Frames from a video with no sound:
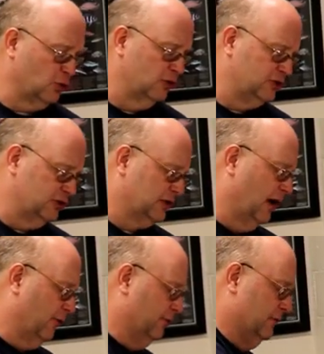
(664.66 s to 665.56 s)
orangish
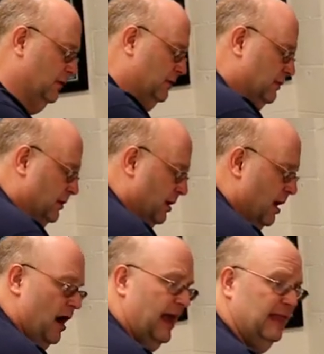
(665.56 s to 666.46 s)
color
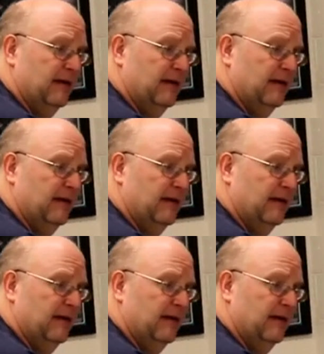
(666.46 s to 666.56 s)
in